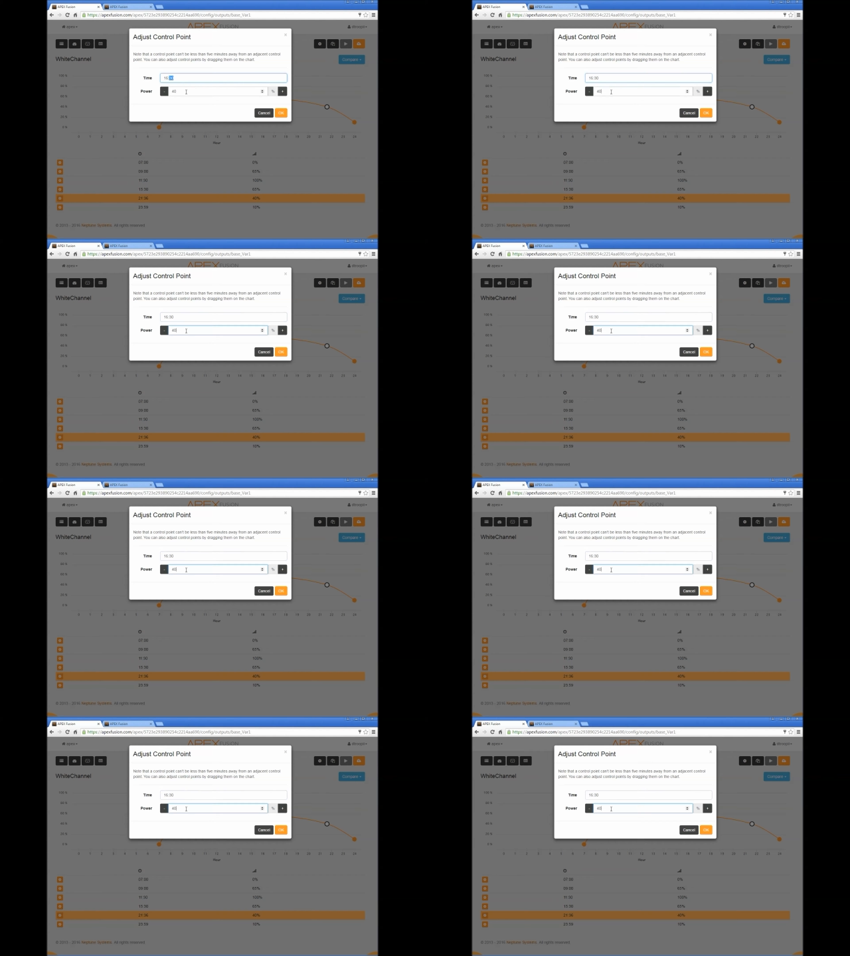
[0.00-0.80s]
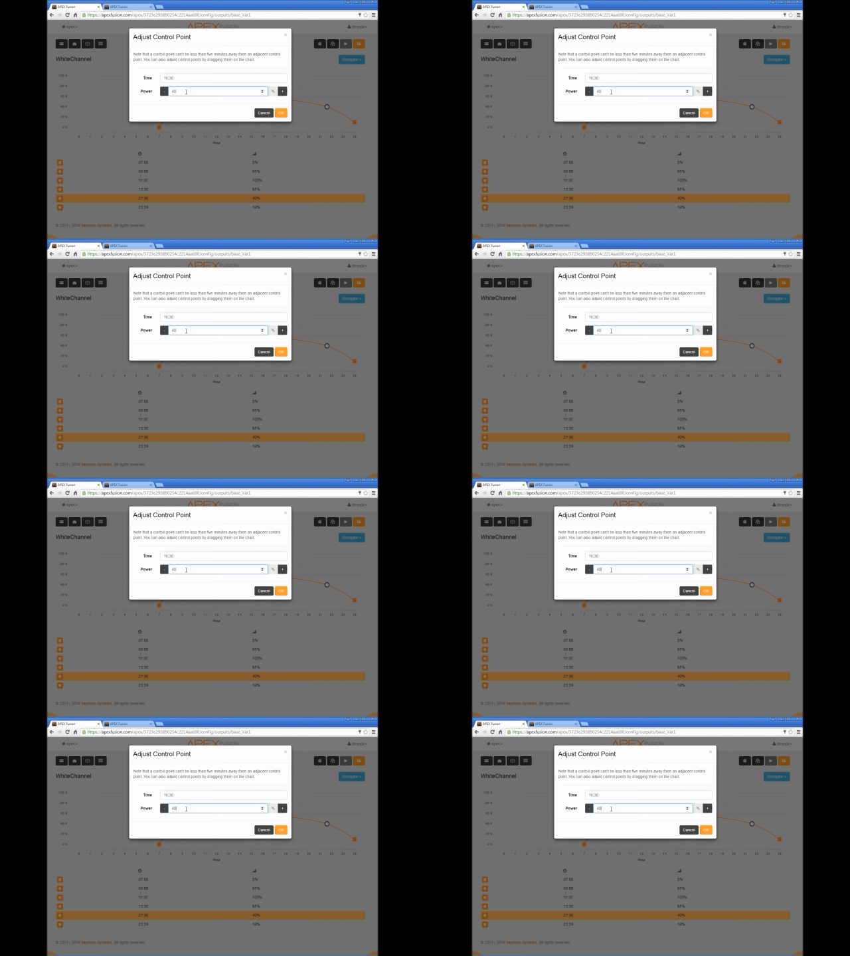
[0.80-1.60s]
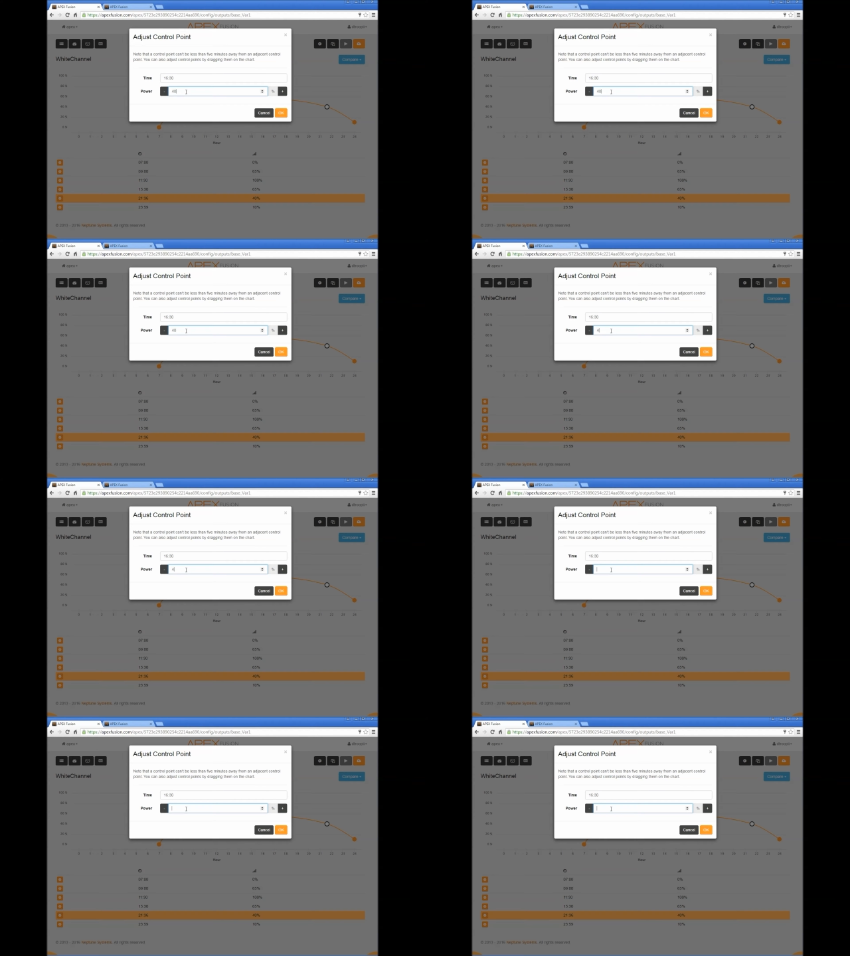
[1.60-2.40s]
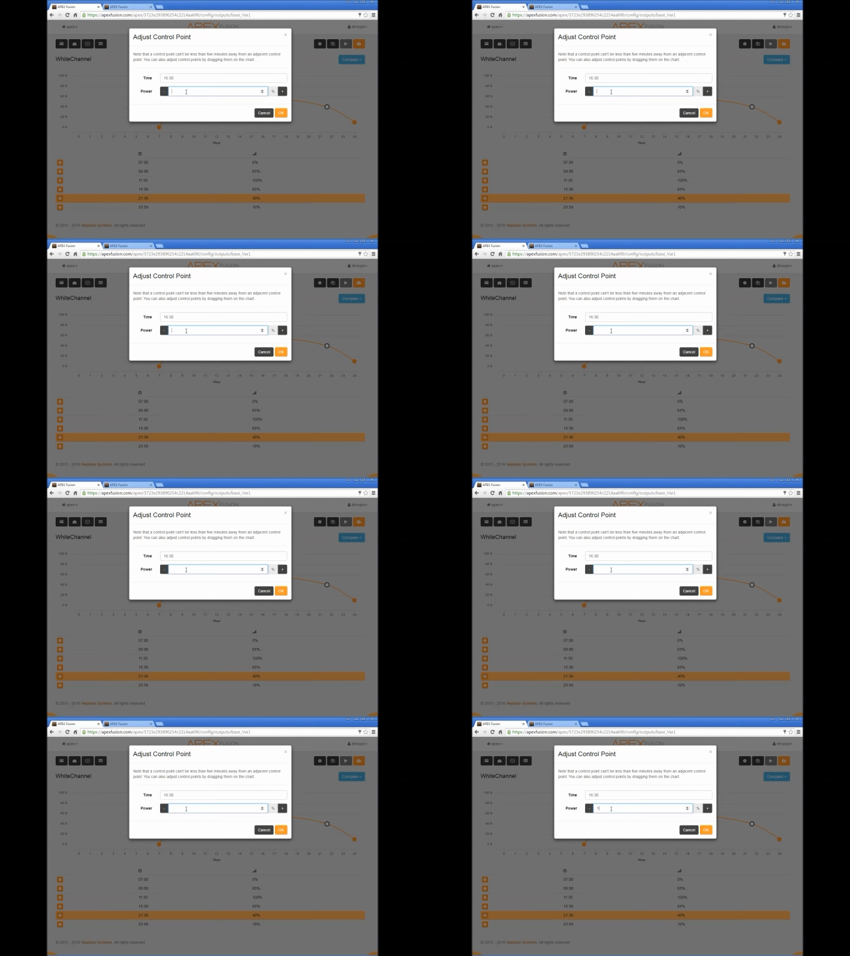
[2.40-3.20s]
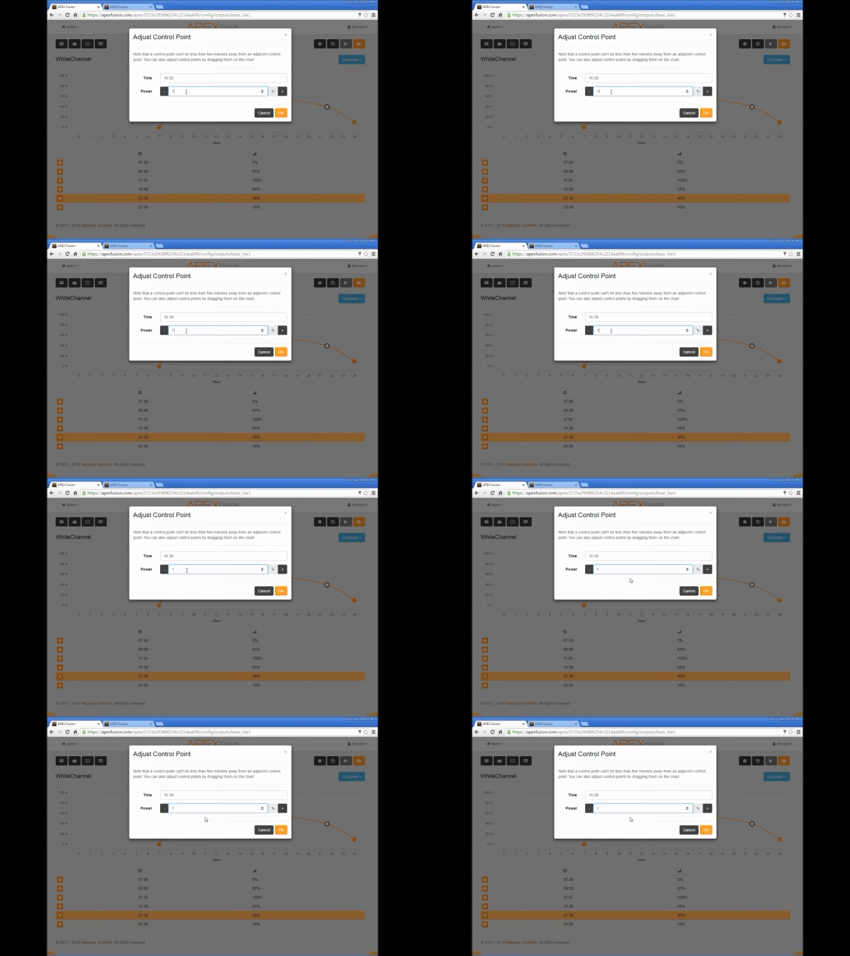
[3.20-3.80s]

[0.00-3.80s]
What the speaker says: Nobody's mouth can be seen.